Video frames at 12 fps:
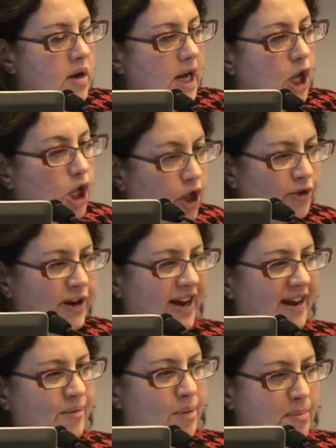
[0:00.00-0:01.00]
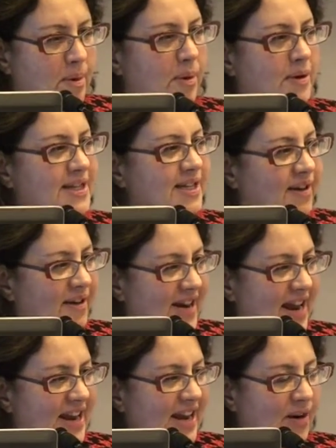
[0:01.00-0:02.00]
including reports on
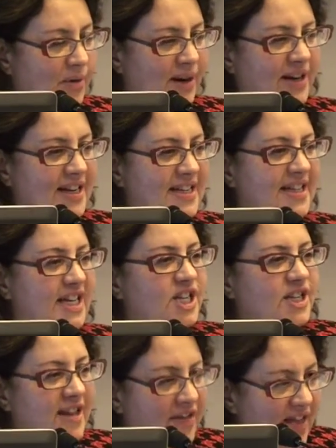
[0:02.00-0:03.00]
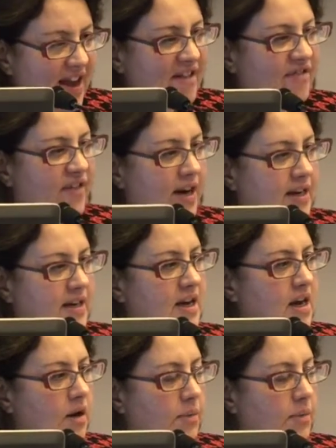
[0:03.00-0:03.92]
any organization that they fund